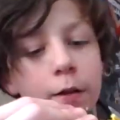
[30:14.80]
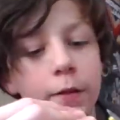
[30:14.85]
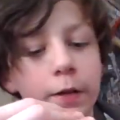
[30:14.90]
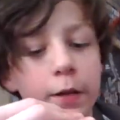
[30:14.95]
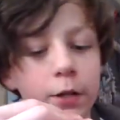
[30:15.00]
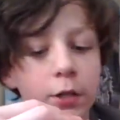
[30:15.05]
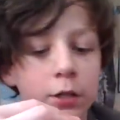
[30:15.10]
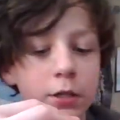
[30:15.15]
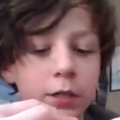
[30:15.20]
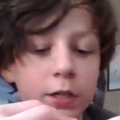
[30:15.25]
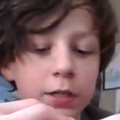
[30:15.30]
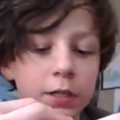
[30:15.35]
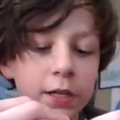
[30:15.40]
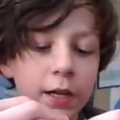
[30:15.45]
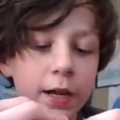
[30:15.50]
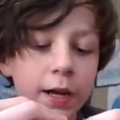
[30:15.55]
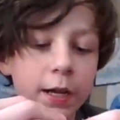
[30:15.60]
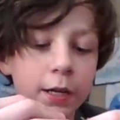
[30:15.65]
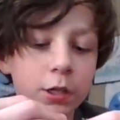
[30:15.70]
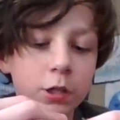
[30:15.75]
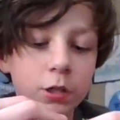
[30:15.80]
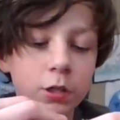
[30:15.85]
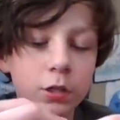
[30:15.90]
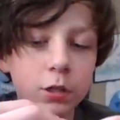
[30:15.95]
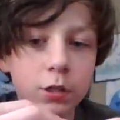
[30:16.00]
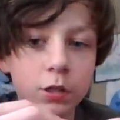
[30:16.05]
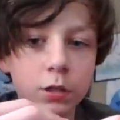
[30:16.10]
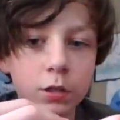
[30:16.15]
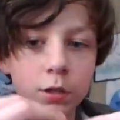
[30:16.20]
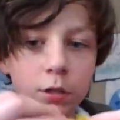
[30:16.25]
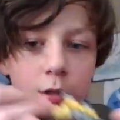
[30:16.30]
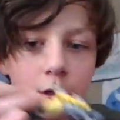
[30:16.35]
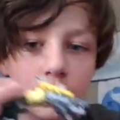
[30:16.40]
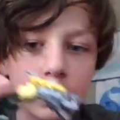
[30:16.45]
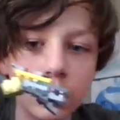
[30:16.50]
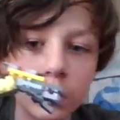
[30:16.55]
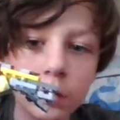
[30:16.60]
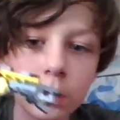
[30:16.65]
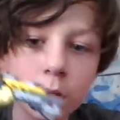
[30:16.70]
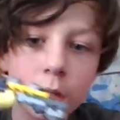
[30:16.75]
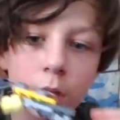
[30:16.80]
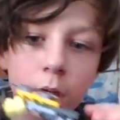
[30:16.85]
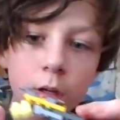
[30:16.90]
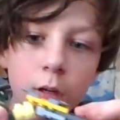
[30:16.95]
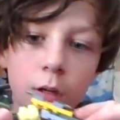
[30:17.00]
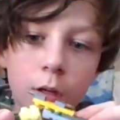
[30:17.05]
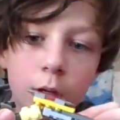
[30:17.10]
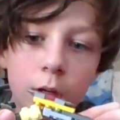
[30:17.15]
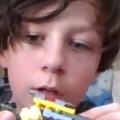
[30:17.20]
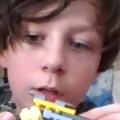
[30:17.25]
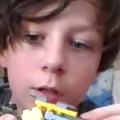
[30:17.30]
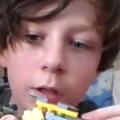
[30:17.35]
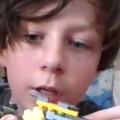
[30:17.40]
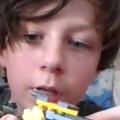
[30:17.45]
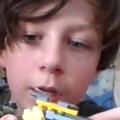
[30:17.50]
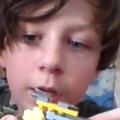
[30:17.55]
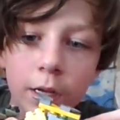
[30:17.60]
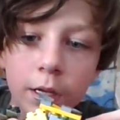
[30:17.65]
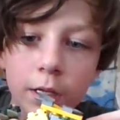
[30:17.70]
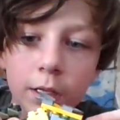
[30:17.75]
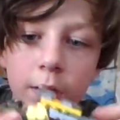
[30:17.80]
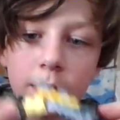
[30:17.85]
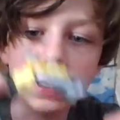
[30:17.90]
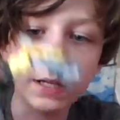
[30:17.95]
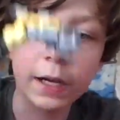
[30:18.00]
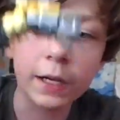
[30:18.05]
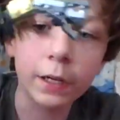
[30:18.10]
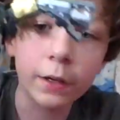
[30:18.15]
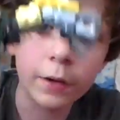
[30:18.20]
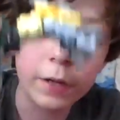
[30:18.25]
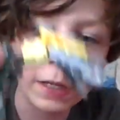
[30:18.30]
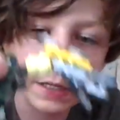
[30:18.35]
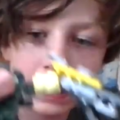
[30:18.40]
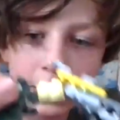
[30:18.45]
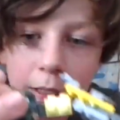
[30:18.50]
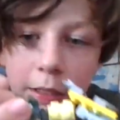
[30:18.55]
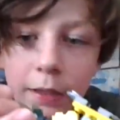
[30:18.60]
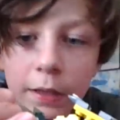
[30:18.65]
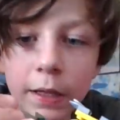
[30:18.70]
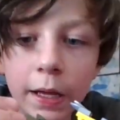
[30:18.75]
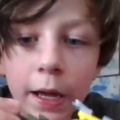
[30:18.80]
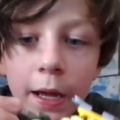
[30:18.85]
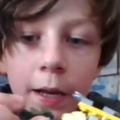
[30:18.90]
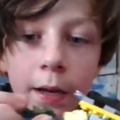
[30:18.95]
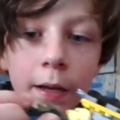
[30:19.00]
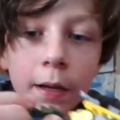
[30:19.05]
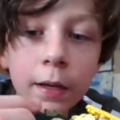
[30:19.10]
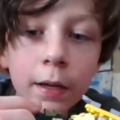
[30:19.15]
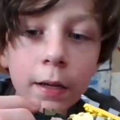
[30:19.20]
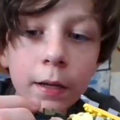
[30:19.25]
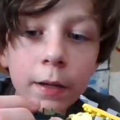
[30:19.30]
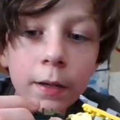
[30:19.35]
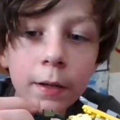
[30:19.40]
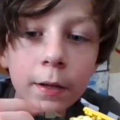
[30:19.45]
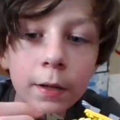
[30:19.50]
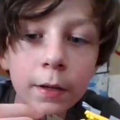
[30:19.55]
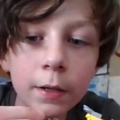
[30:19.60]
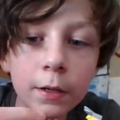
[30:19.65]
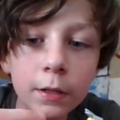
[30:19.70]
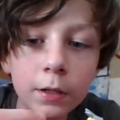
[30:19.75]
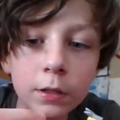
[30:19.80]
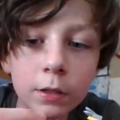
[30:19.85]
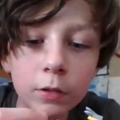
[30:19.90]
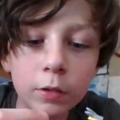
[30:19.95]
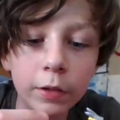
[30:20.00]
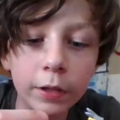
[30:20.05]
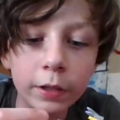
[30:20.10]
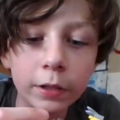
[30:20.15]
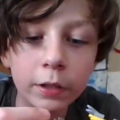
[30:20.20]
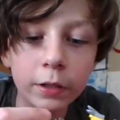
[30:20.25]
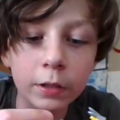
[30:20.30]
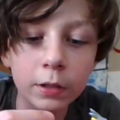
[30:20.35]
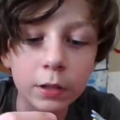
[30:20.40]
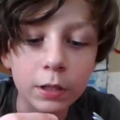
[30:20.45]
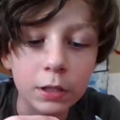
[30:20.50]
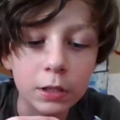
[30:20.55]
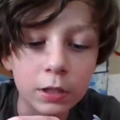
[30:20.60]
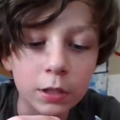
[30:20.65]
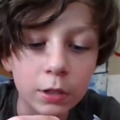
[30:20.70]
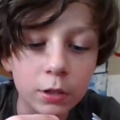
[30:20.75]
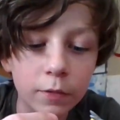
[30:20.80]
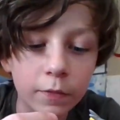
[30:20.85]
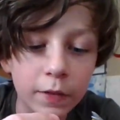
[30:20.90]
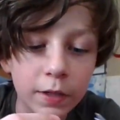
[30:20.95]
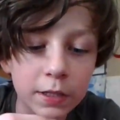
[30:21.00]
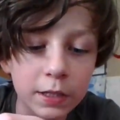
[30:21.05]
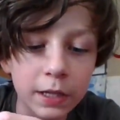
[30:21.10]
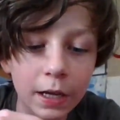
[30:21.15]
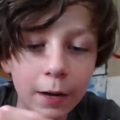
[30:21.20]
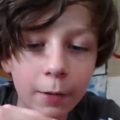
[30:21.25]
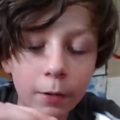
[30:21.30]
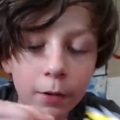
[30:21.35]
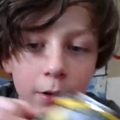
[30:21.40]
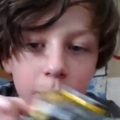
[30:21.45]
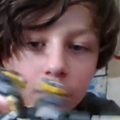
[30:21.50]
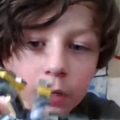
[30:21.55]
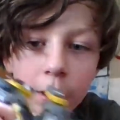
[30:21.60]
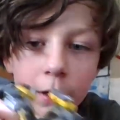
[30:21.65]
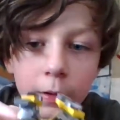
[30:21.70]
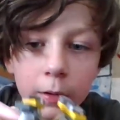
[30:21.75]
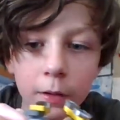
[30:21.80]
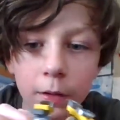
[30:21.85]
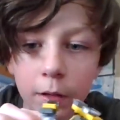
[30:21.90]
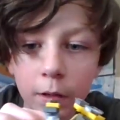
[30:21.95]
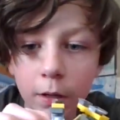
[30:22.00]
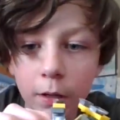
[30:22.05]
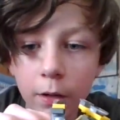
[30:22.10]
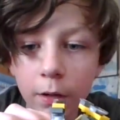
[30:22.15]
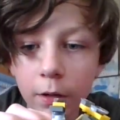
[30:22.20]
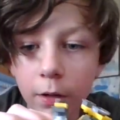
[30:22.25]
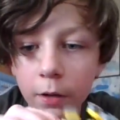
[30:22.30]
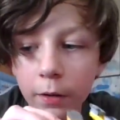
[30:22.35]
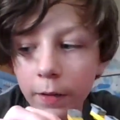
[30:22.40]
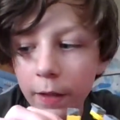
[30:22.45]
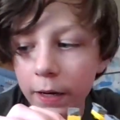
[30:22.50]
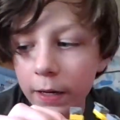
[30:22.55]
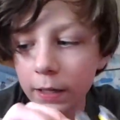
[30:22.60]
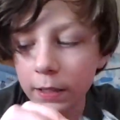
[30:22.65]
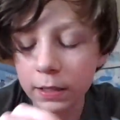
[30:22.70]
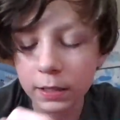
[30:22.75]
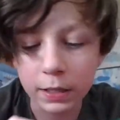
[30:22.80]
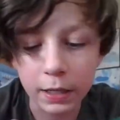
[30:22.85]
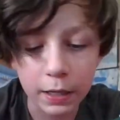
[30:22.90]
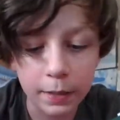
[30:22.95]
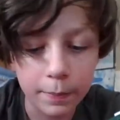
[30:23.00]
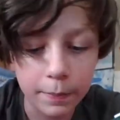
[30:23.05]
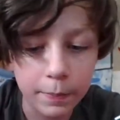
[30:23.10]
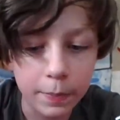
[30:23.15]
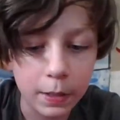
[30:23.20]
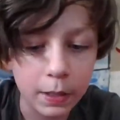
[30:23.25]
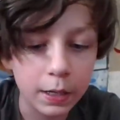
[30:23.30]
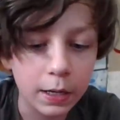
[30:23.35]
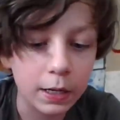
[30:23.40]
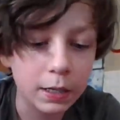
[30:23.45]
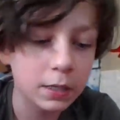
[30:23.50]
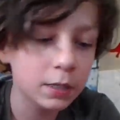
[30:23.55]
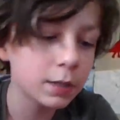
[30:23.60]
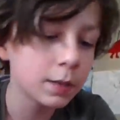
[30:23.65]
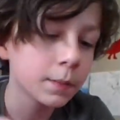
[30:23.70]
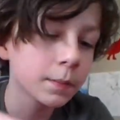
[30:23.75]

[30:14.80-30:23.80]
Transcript: just attach the dino heads like that. So like these studs are facing outward and none of that inside BS.